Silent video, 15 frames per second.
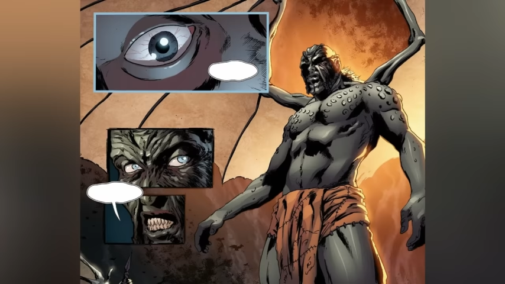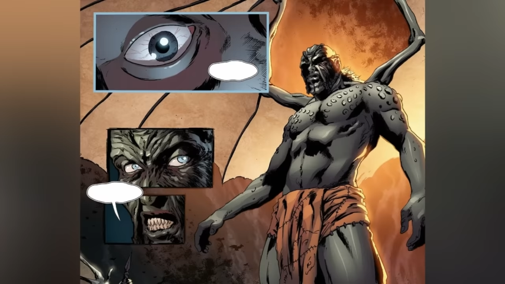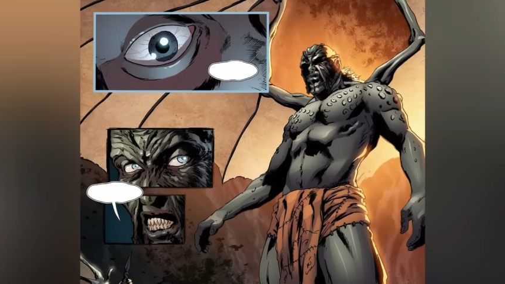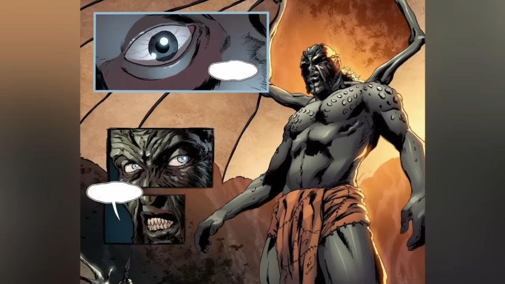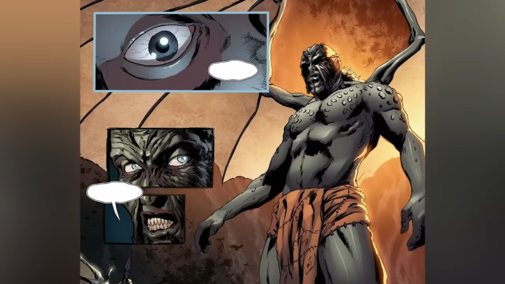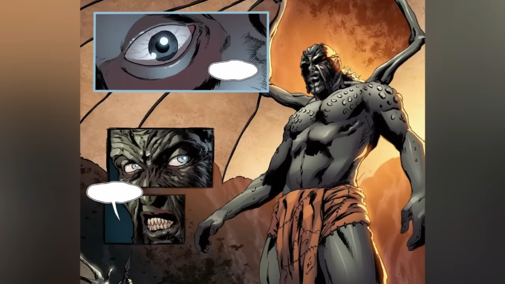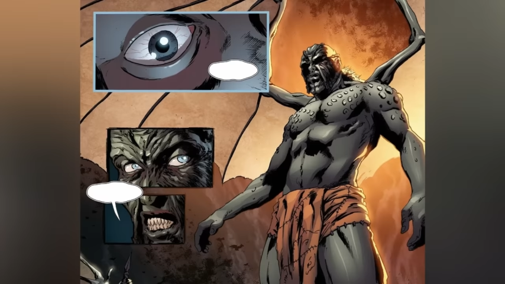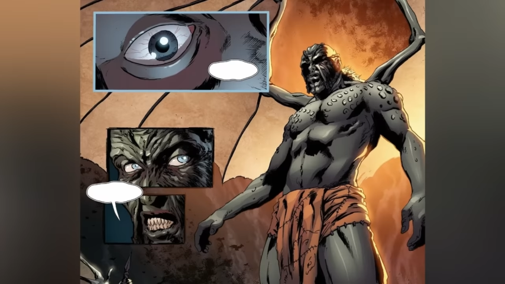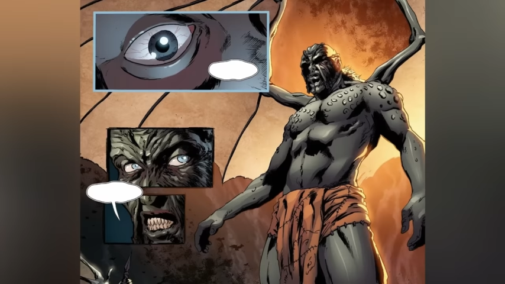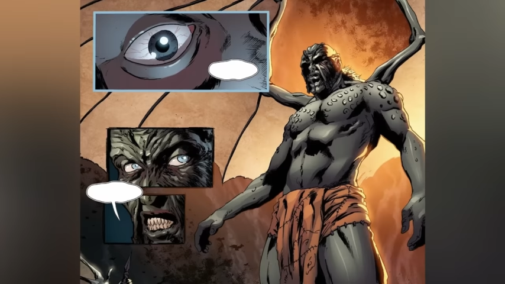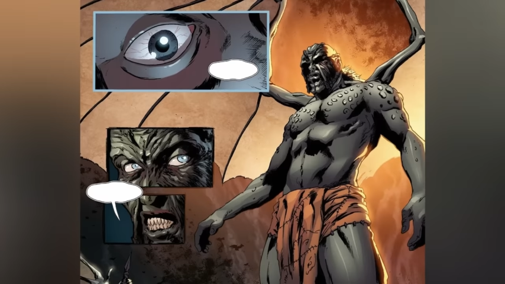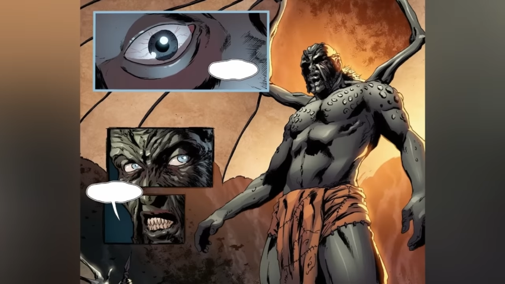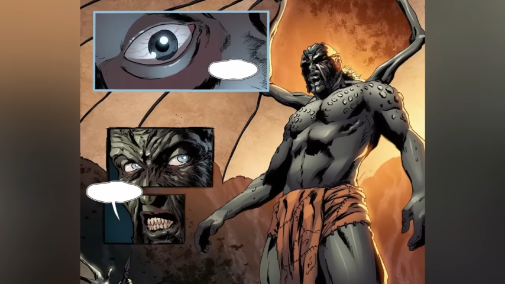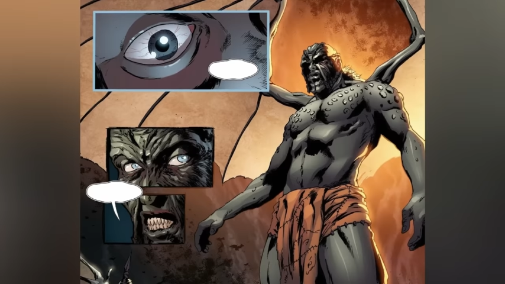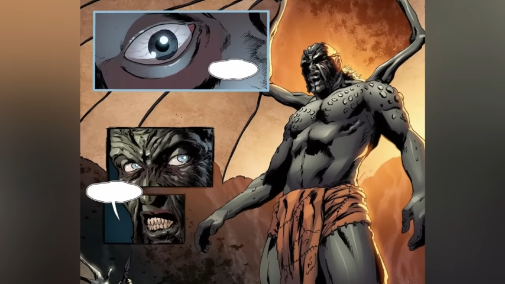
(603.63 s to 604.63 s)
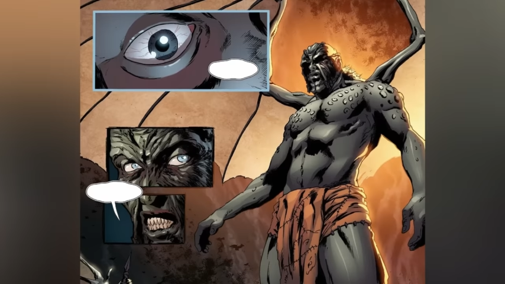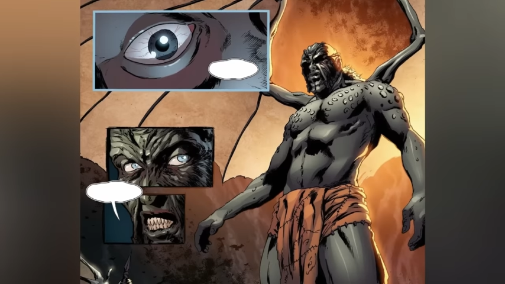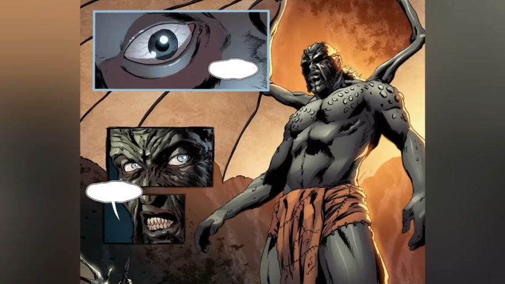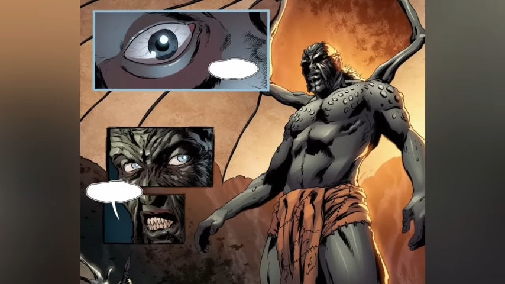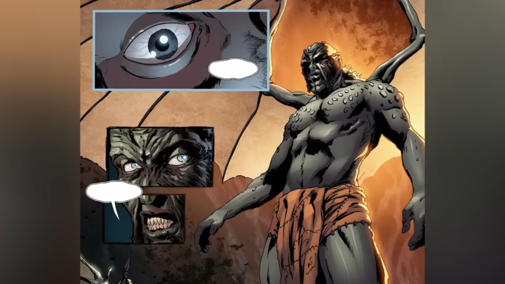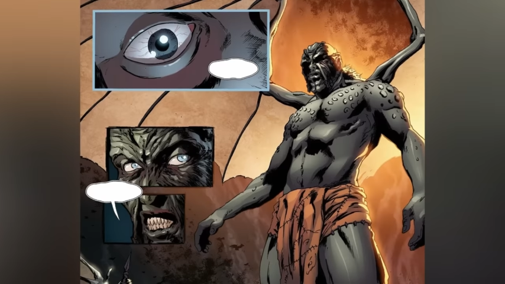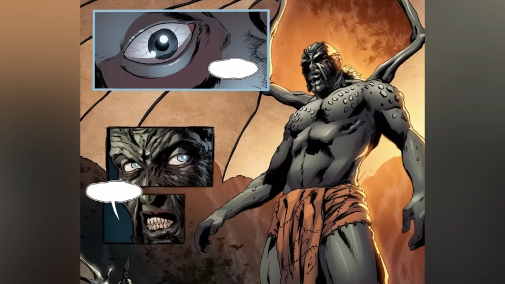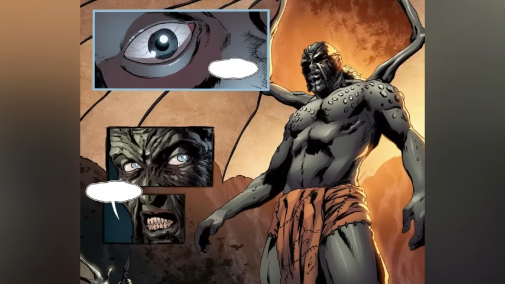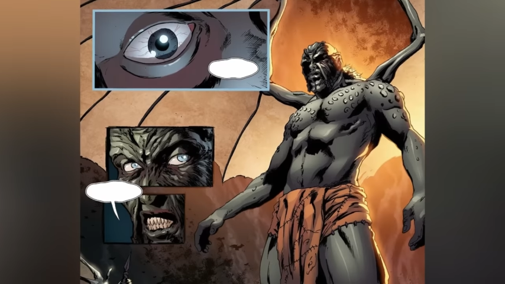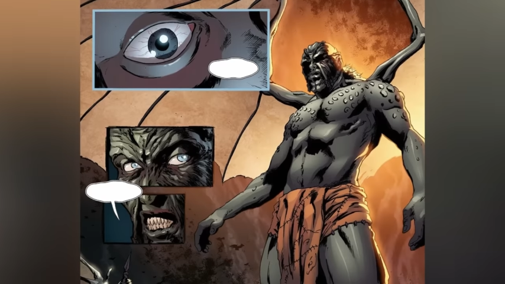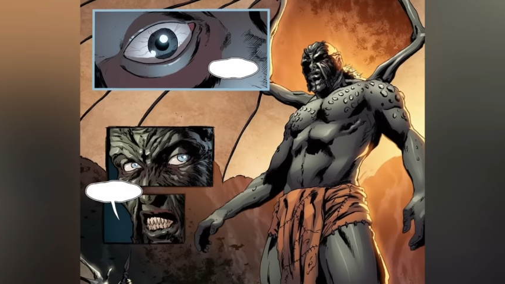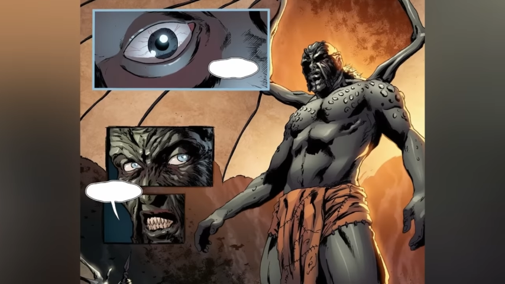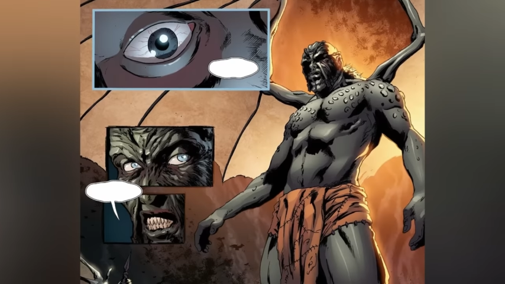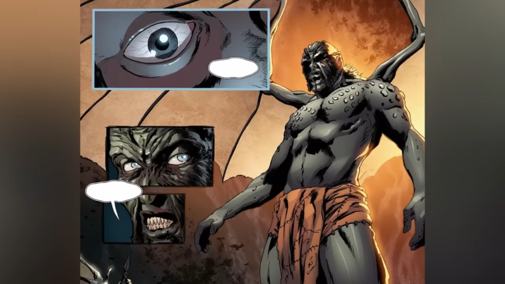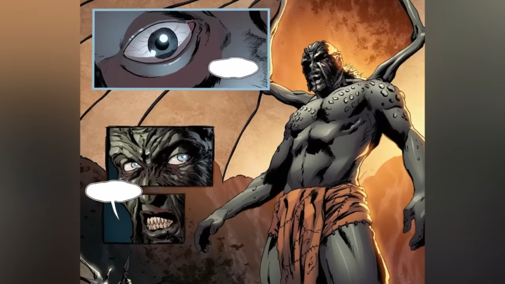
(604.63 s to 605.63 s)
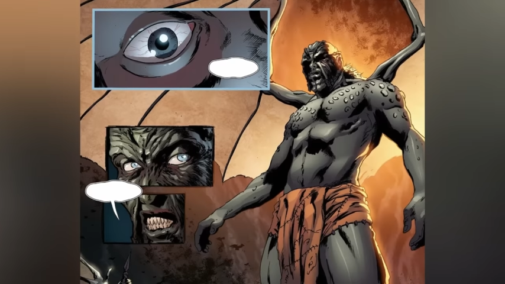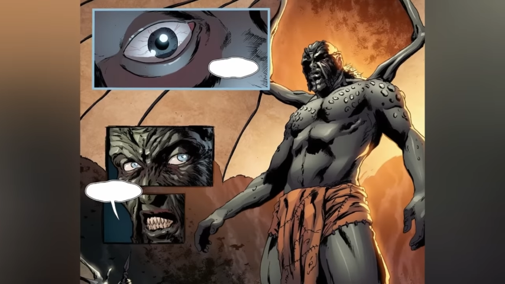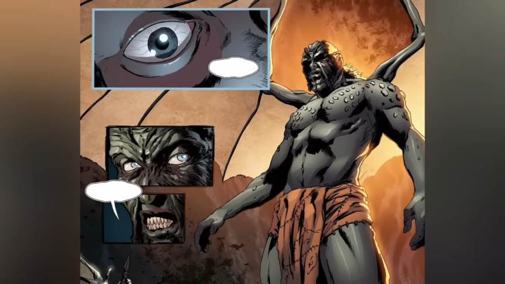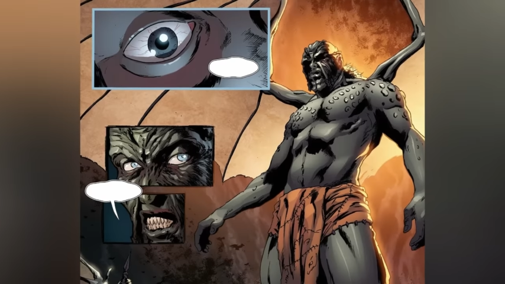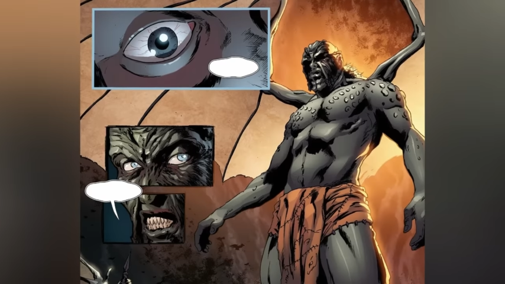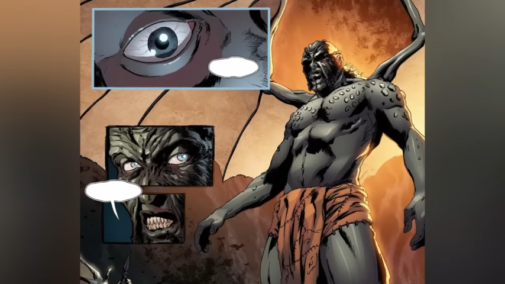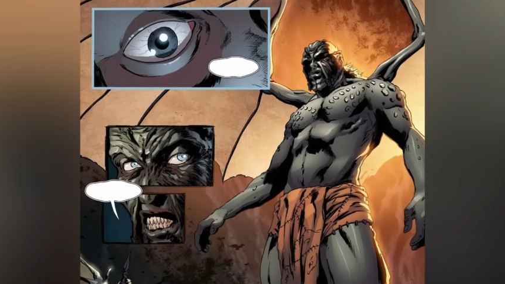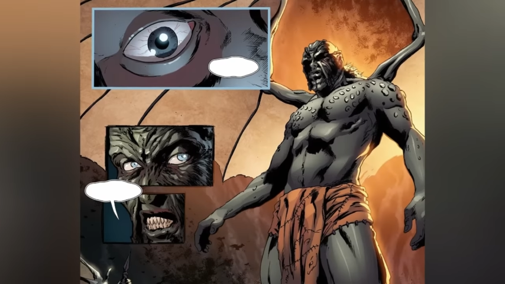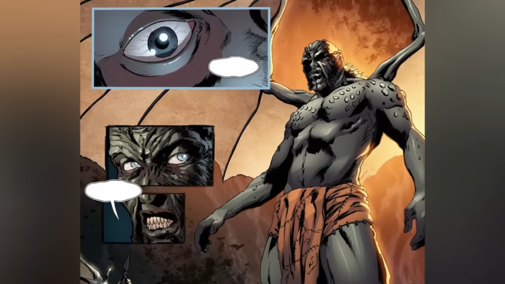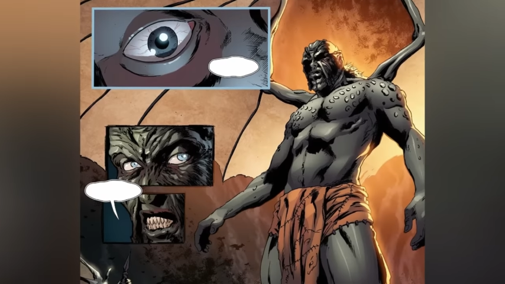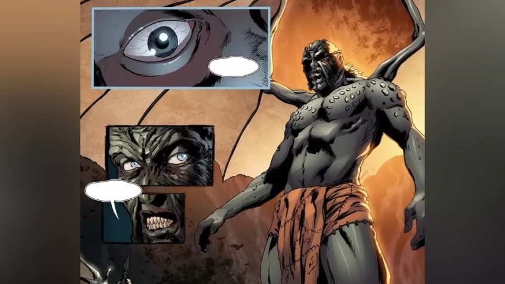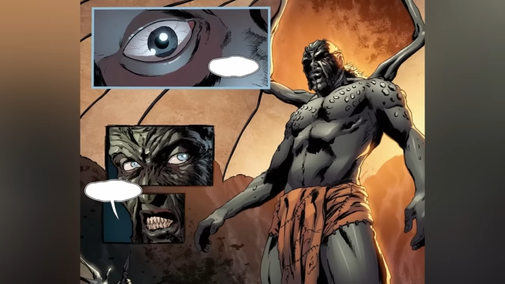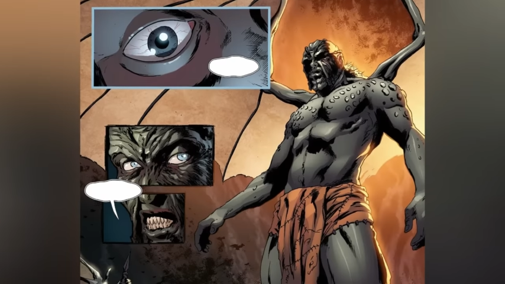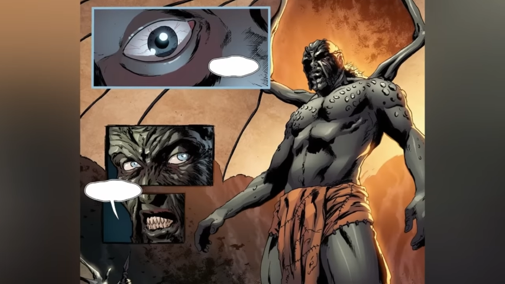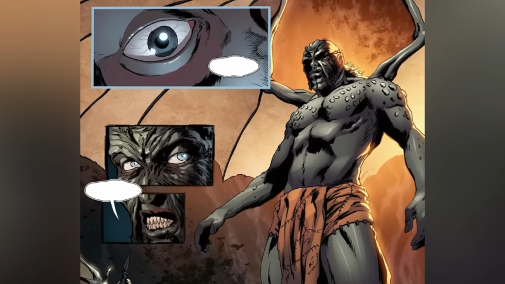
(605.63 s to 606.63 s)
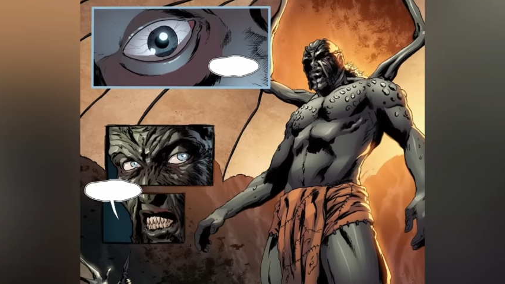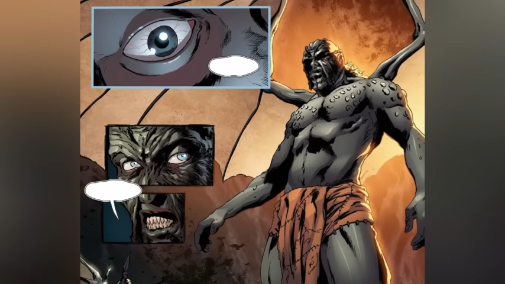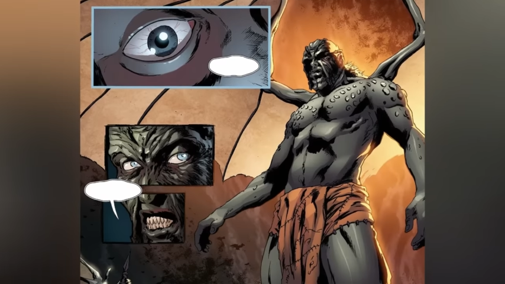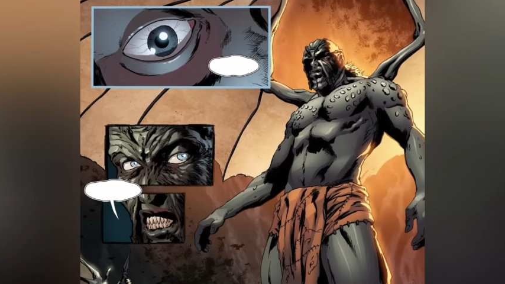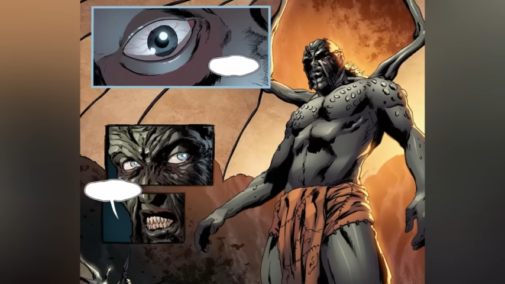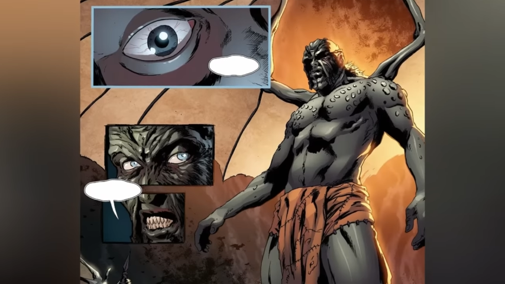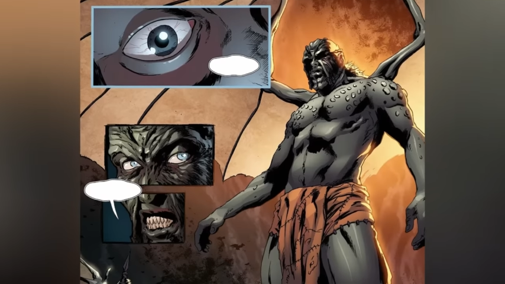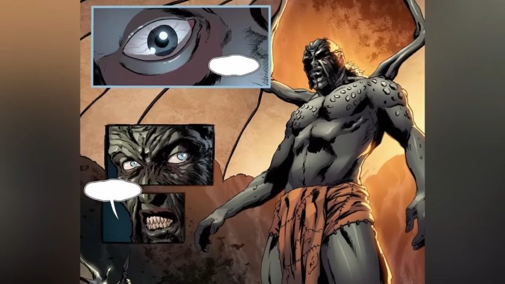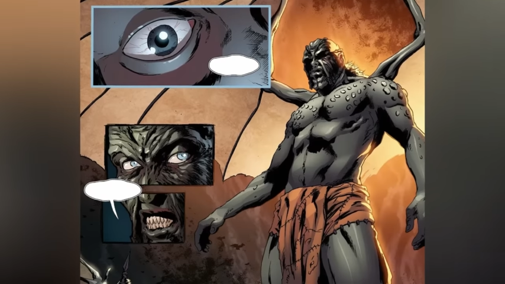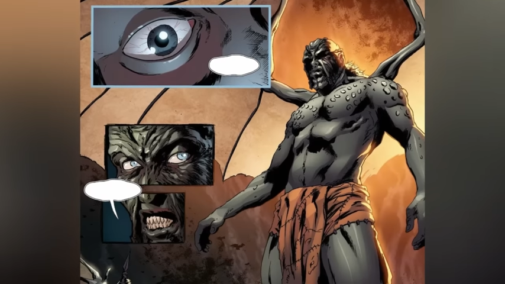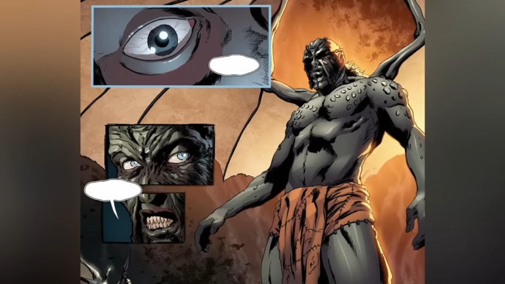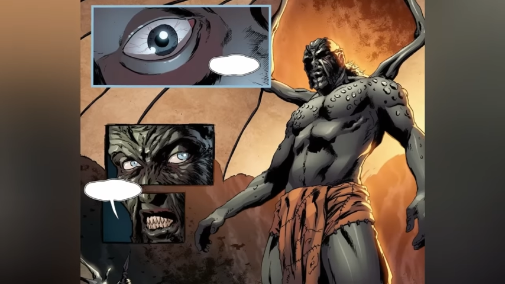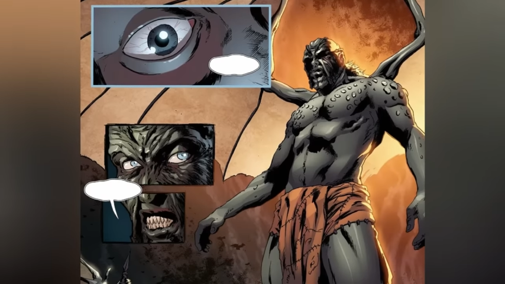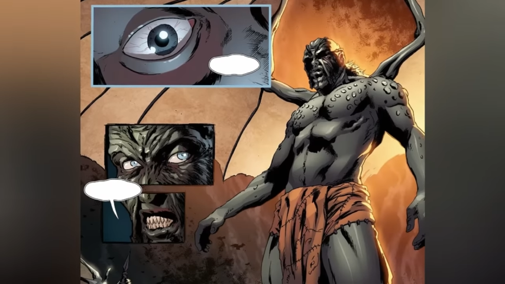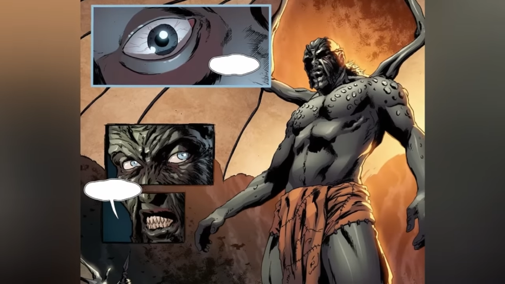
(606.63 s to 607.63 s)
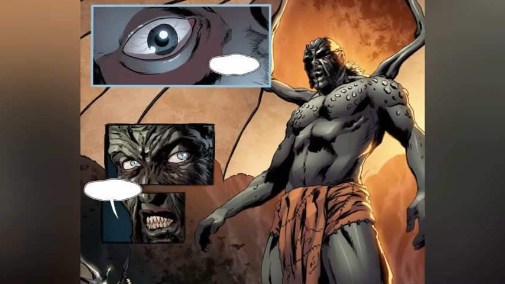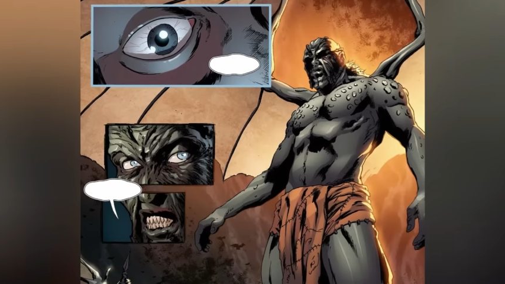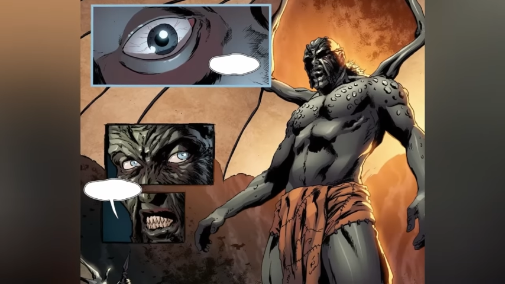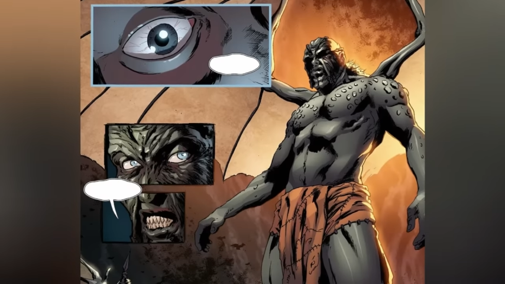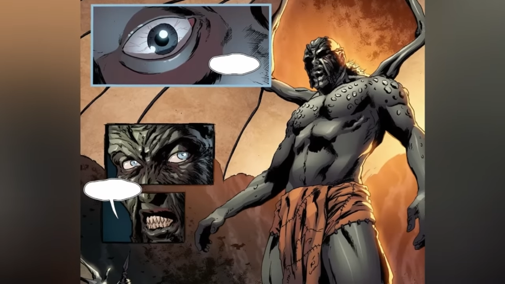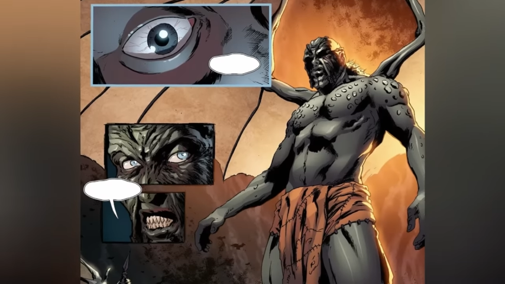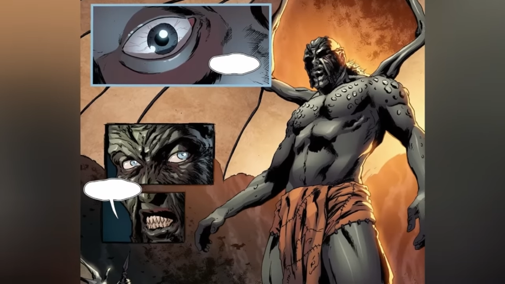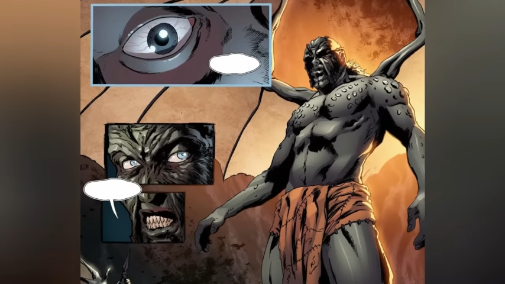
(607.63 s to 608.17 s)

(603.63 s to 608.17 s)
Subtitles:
Nobody's mouth can be seen.